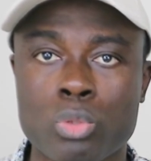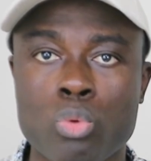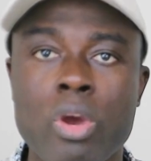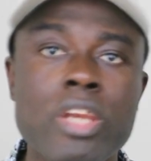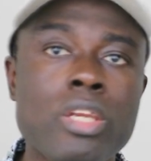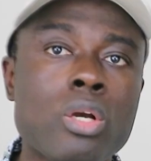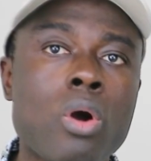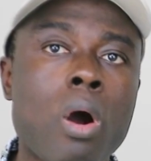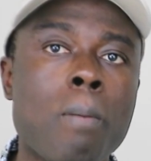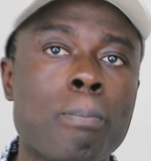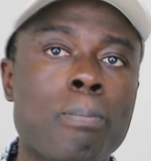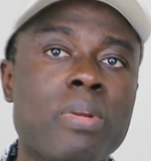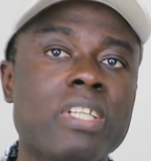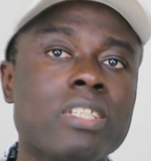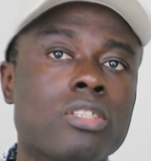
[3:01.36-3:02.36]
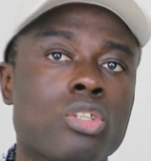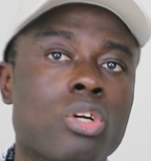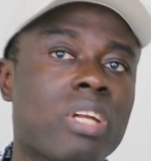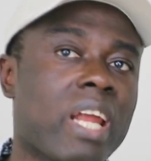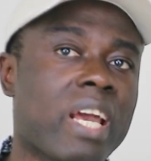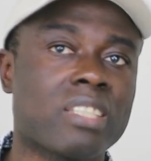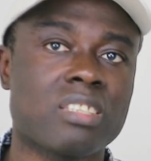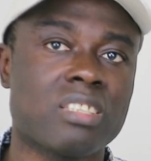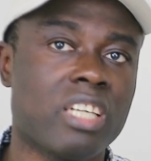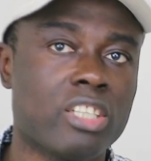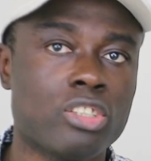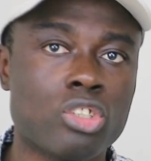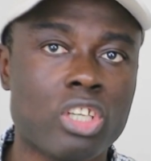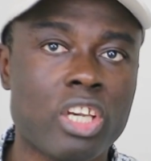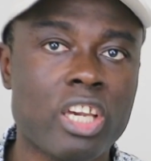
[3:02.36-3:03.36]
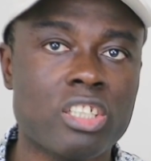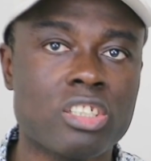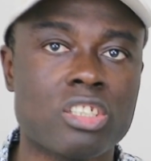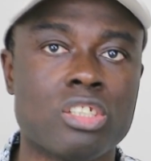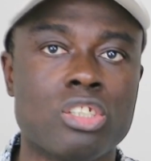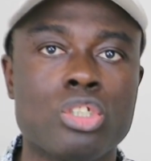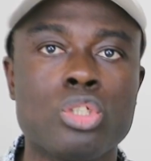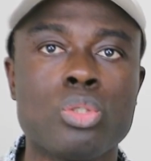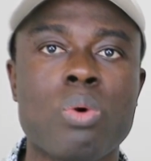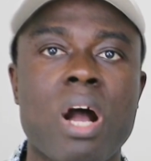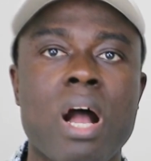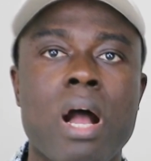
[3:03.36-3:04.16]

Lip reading: When you complete your nursing education, you